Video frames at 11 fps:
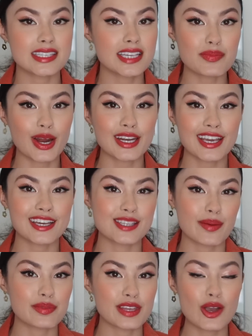skin brightening is
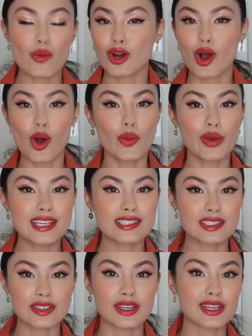something we're always
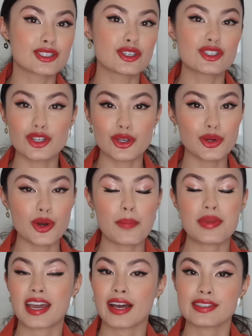looking to do
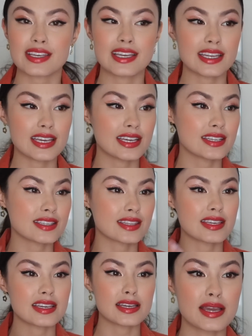because it is
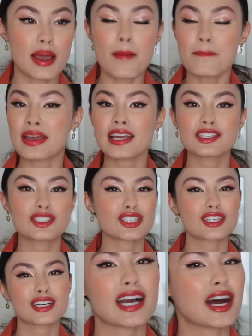the
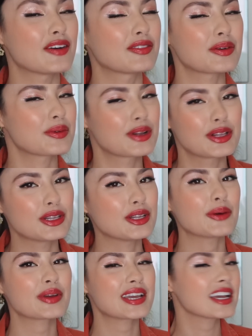picture of
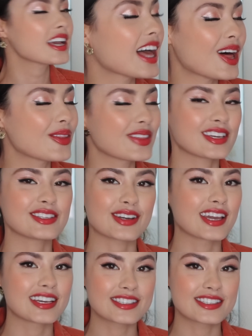glowy, healthy looking